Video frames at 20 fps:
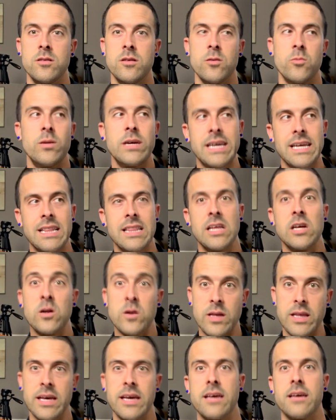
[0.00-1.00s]
we can
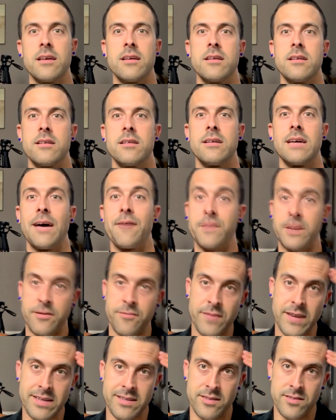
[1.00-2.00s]
literally have an effect